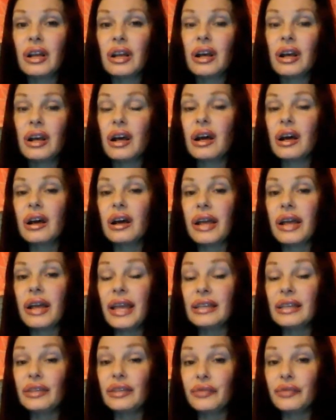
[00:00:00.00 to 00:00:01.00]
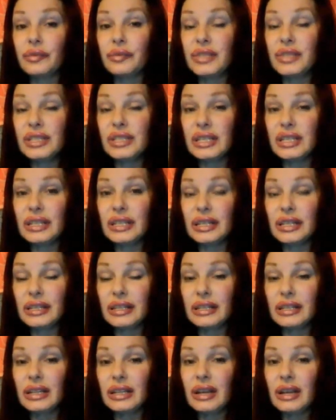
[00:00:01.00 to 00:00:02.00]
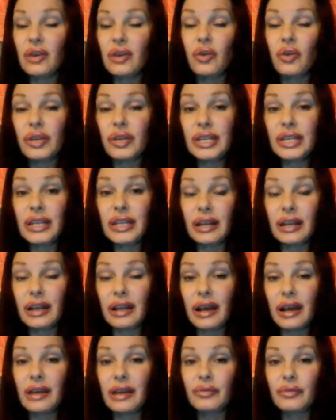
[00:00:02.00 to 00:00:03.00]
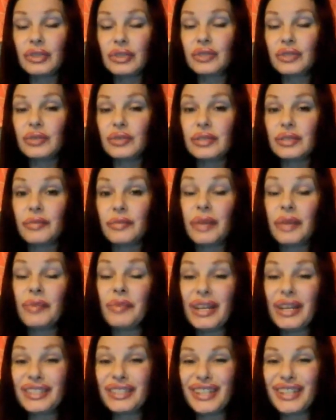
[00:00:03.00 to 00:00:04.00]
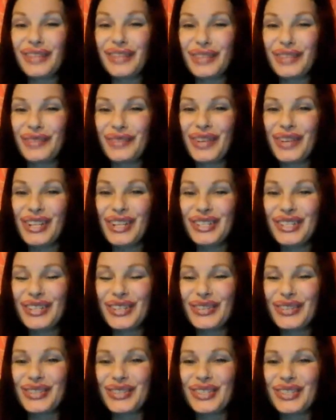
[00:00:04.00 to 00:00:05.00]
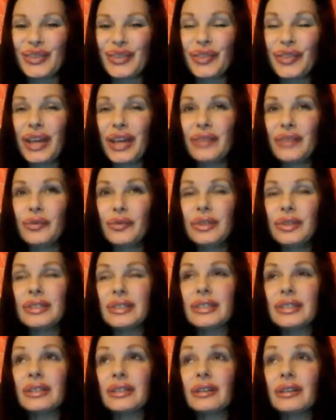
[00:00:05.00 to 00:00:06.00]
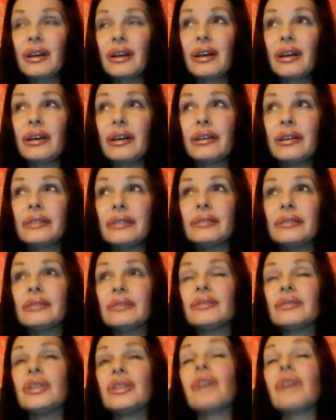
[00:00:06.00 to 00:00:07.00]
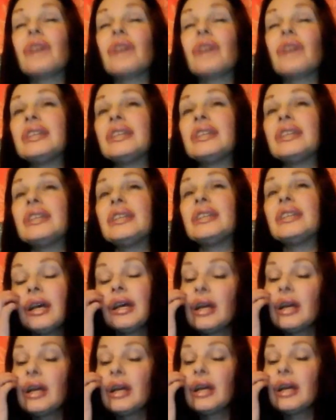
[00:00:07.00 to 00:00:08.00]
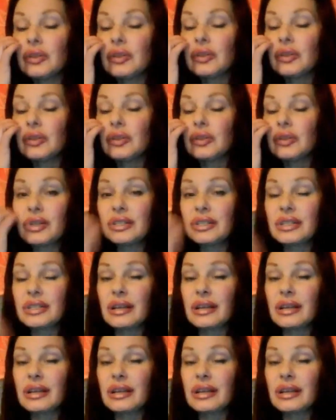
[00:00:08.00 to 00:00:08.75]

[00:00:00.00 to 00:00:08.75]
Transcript: hanging from the ceiling, or Inanna, which was my past lifetime also. So that was, it's not finished. So that was